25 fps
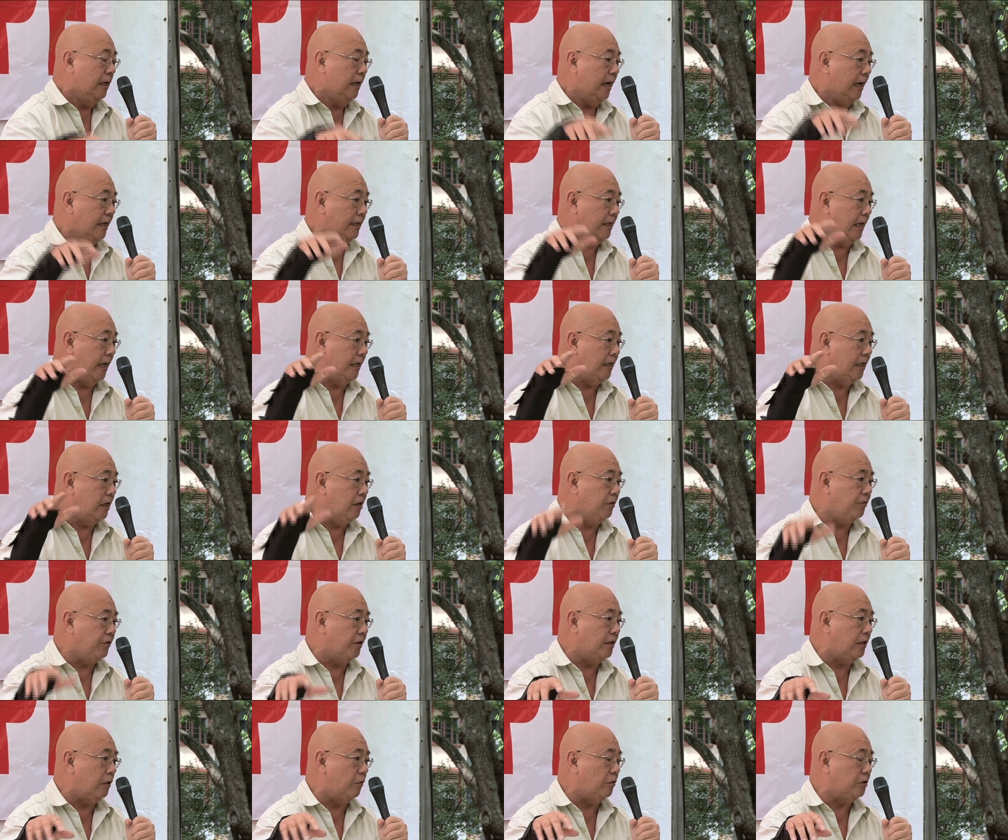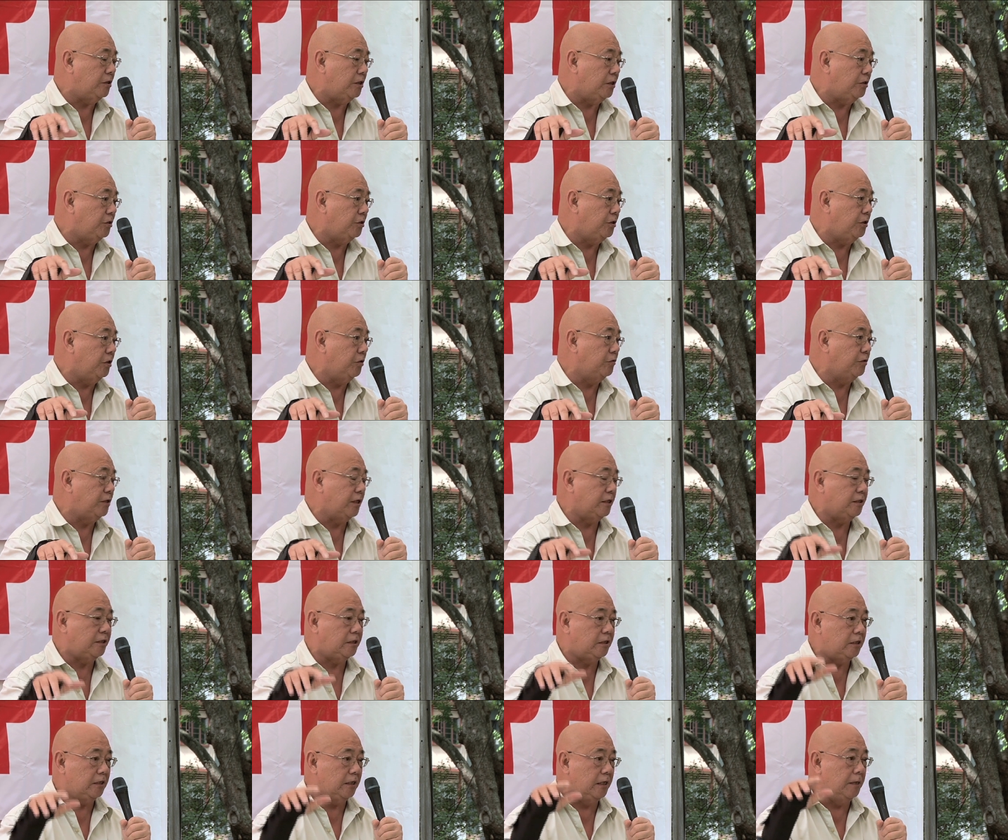And another thing that was introduced
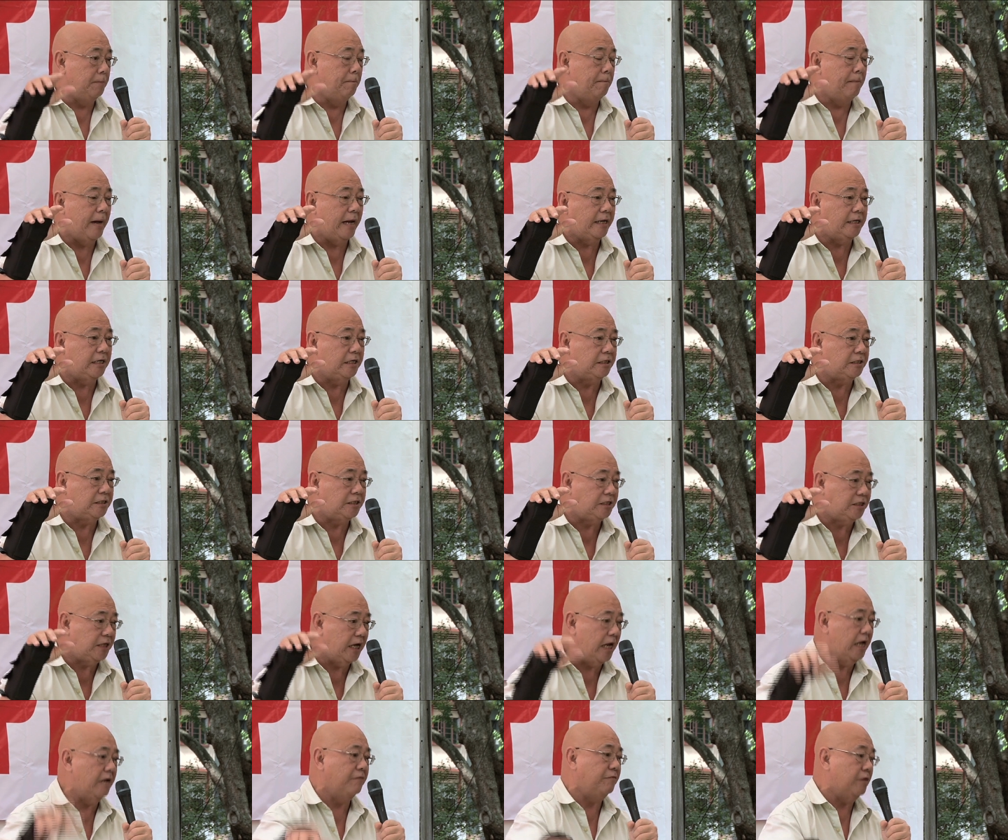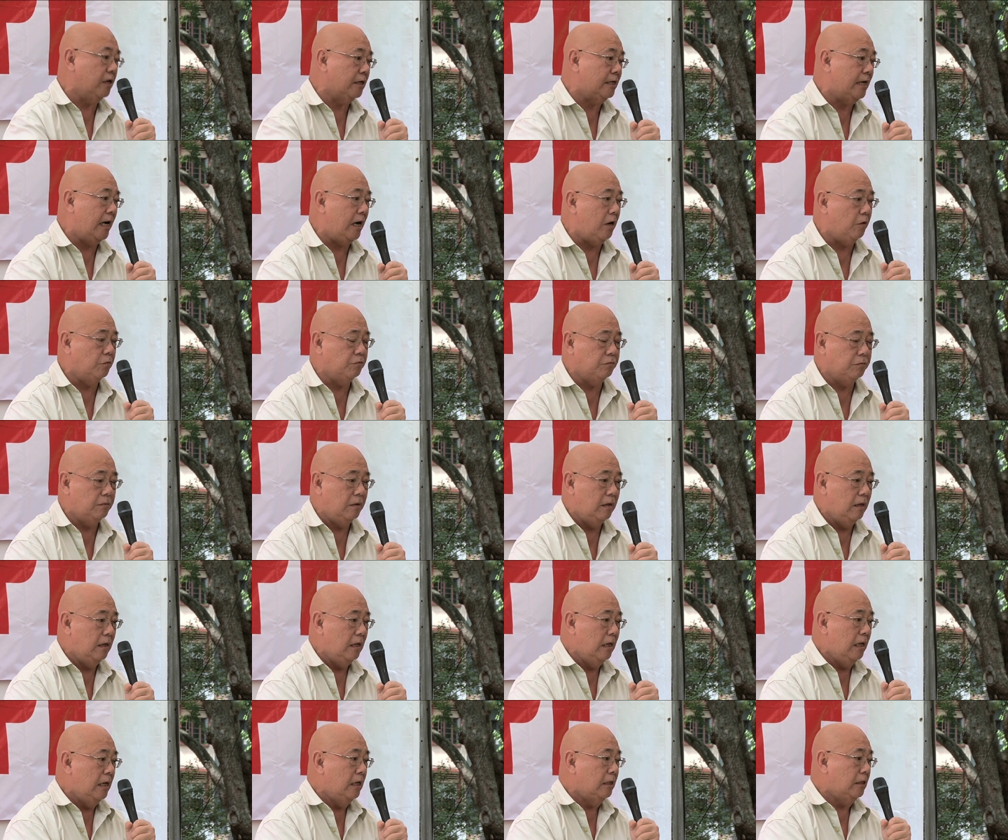is the MediSave account.
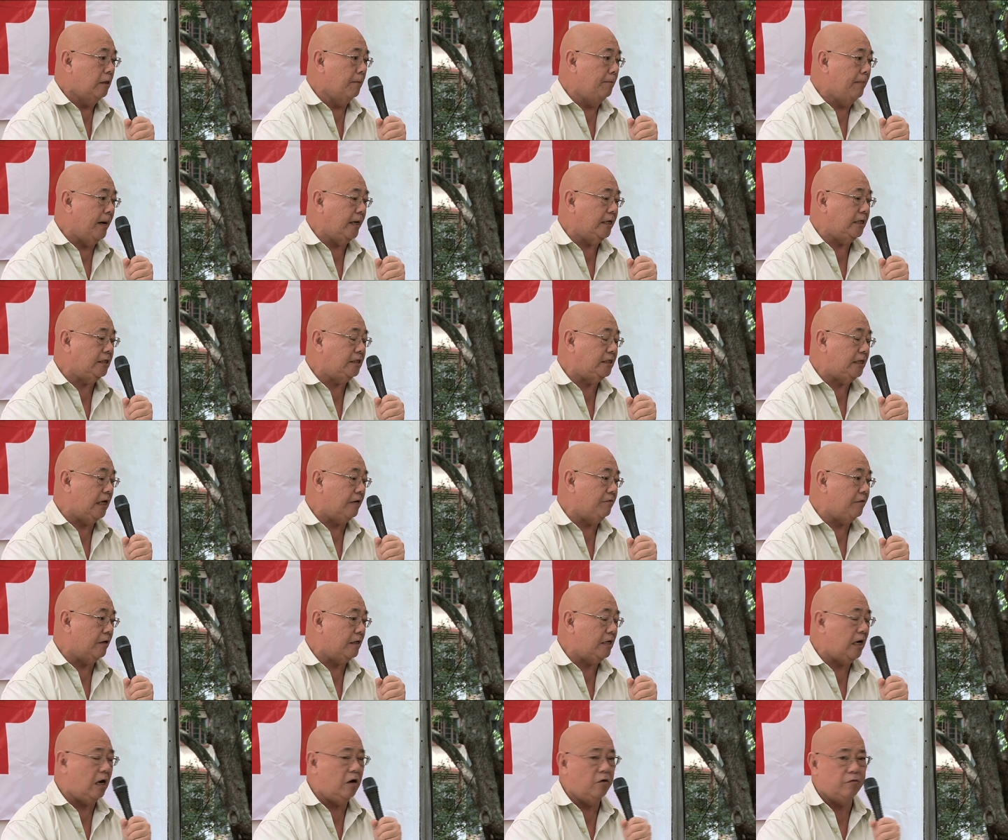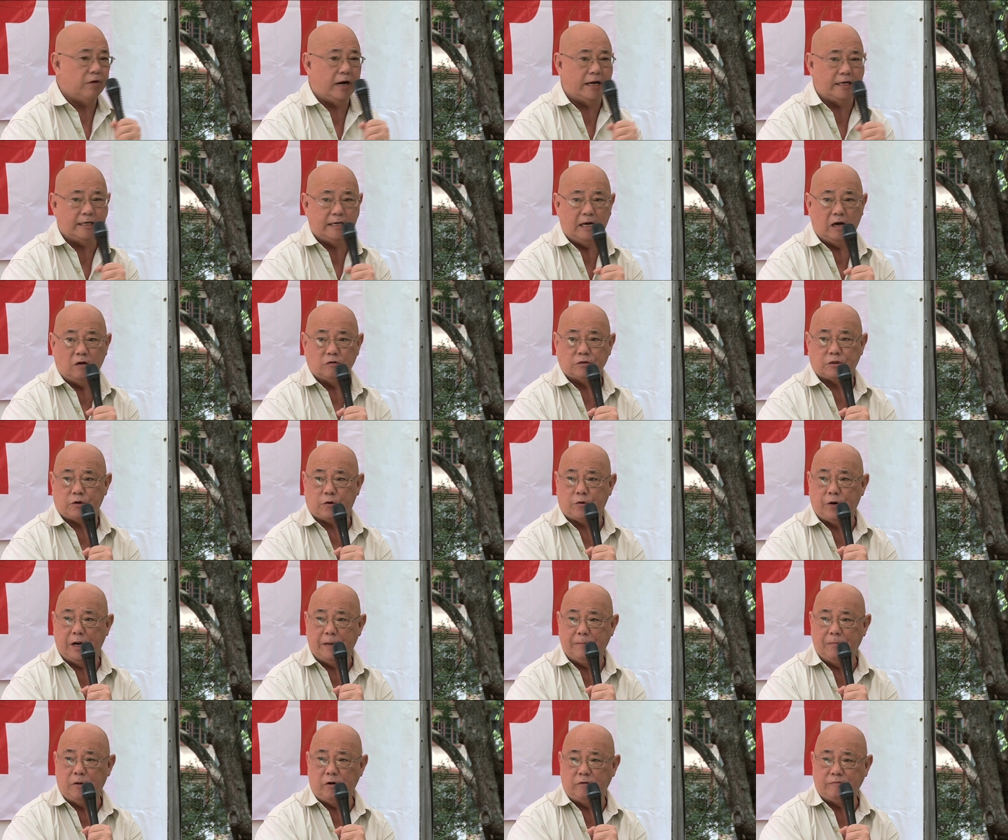The MediSave account right now is
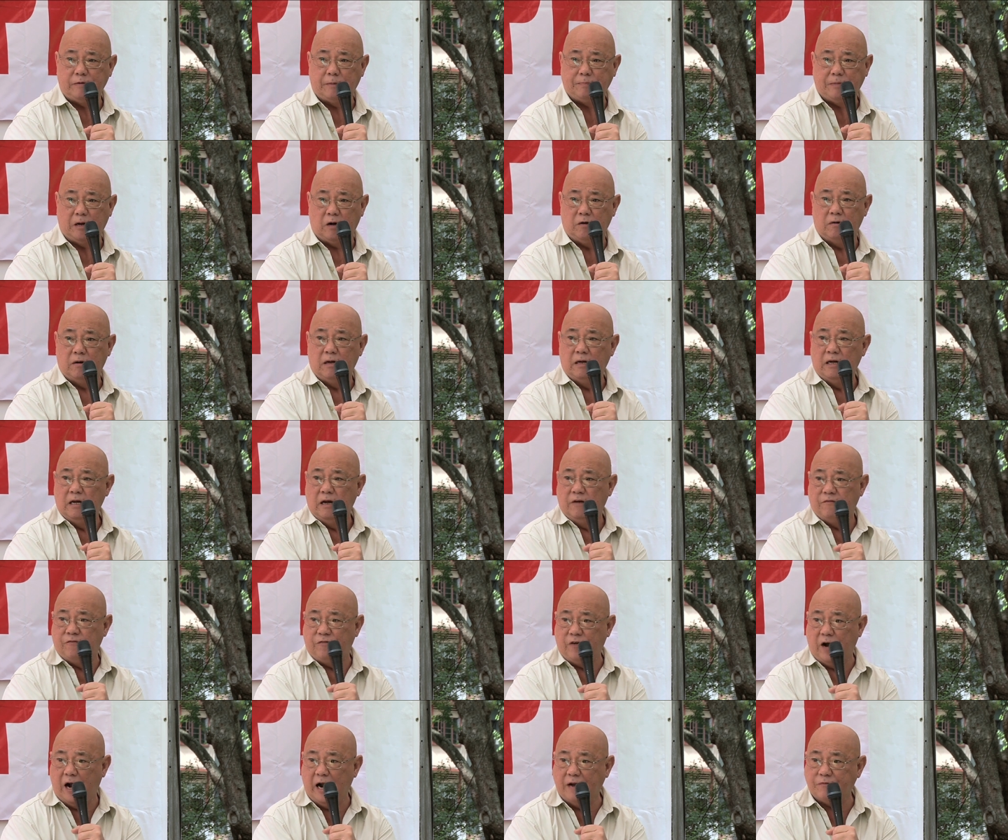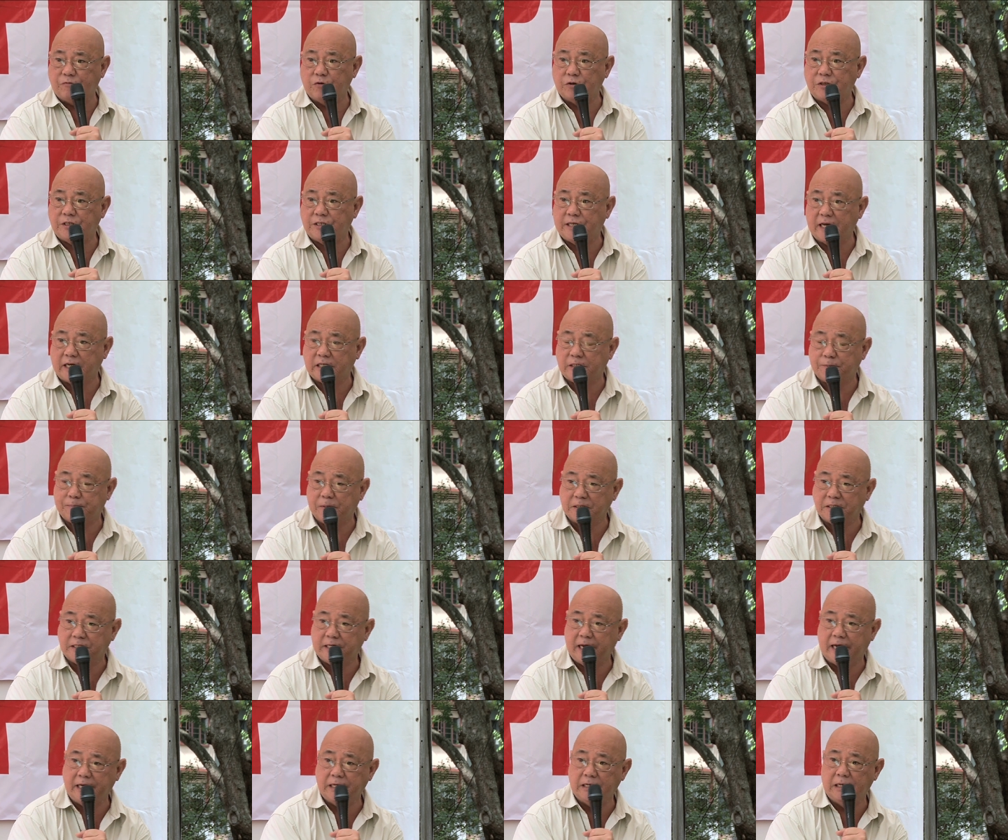scream off about 5 to
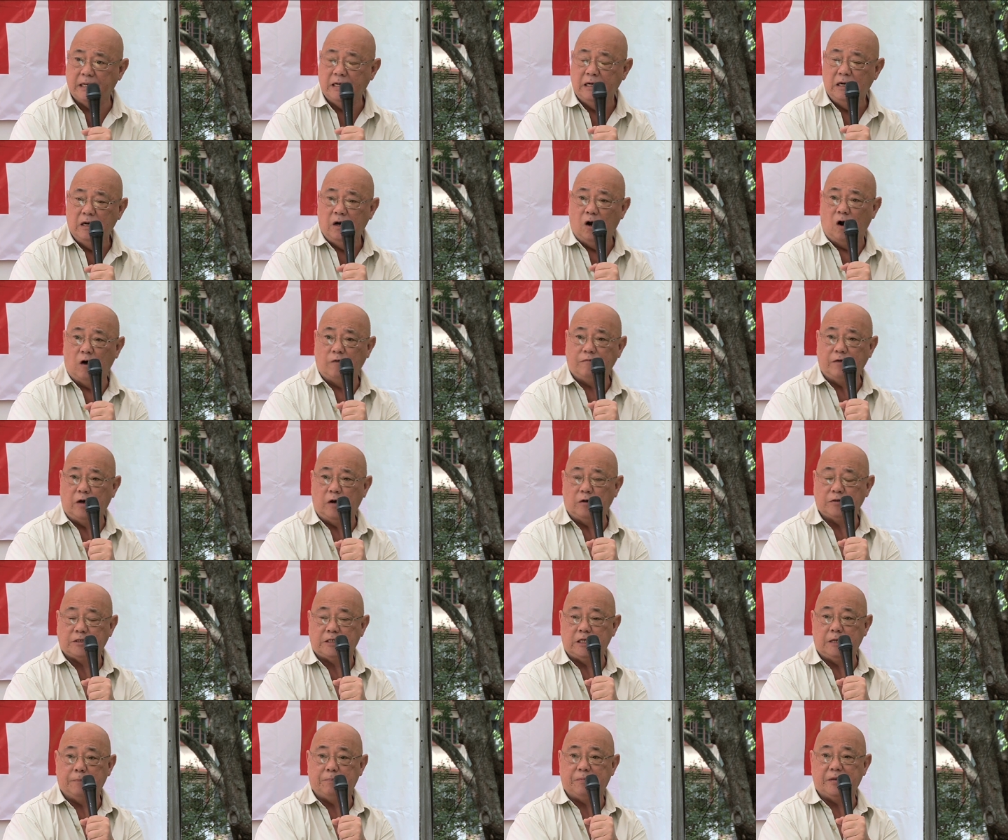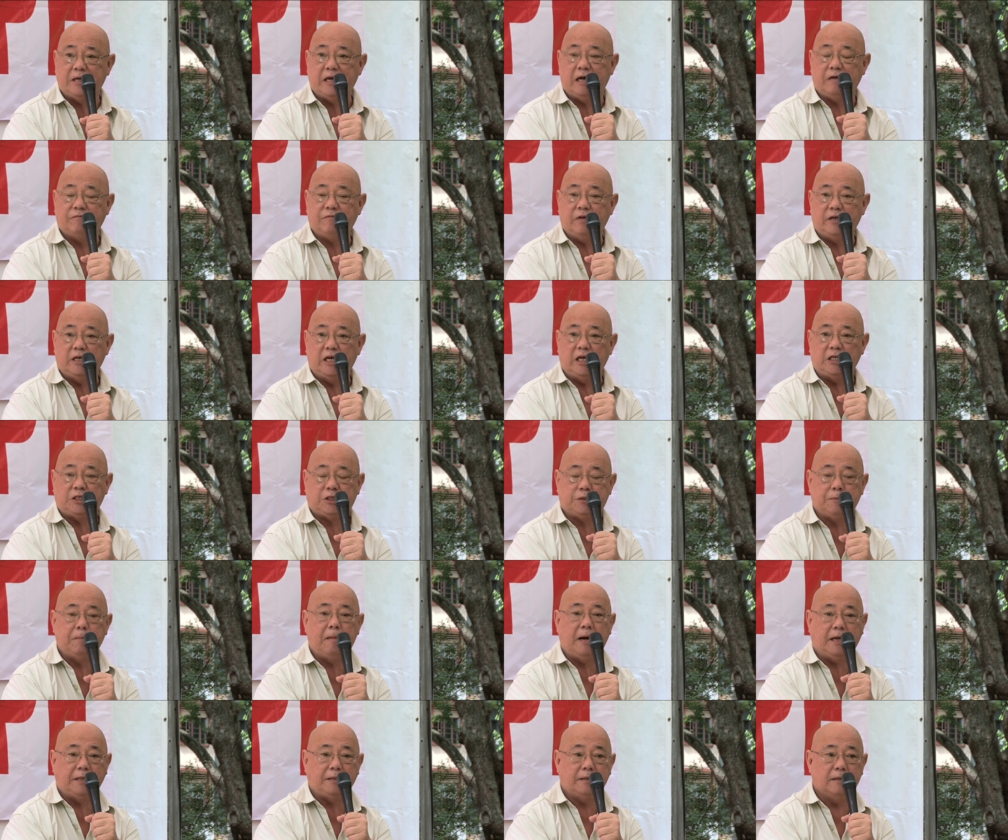6% of our CPF each
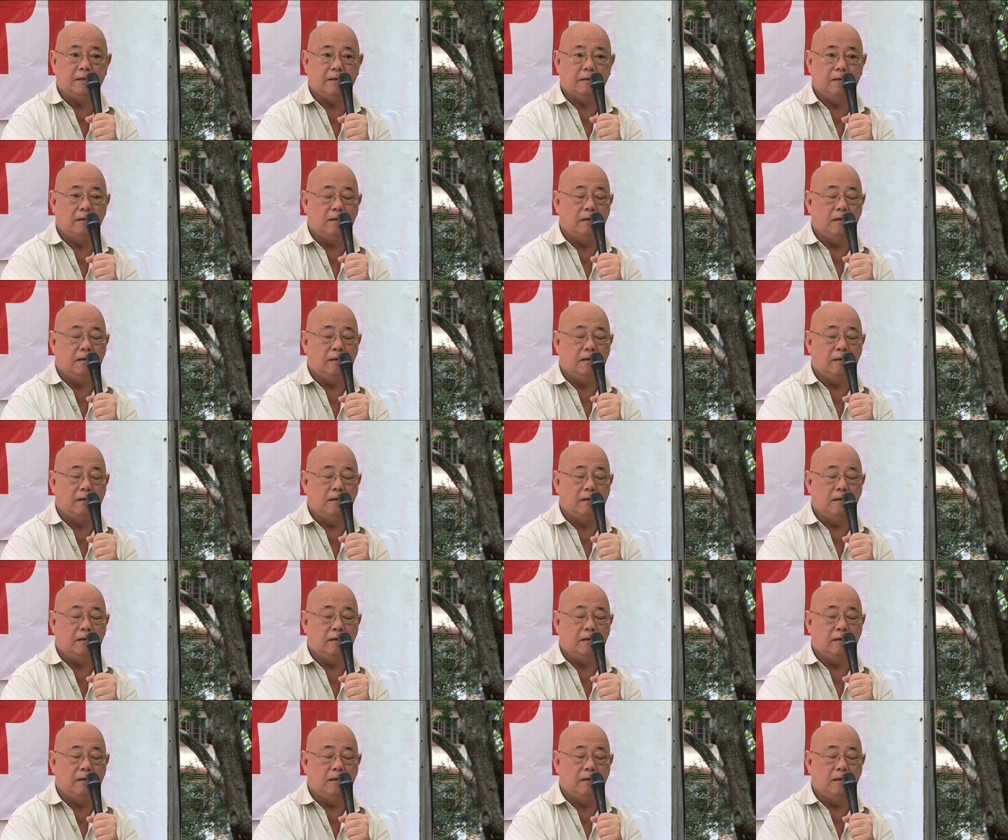month.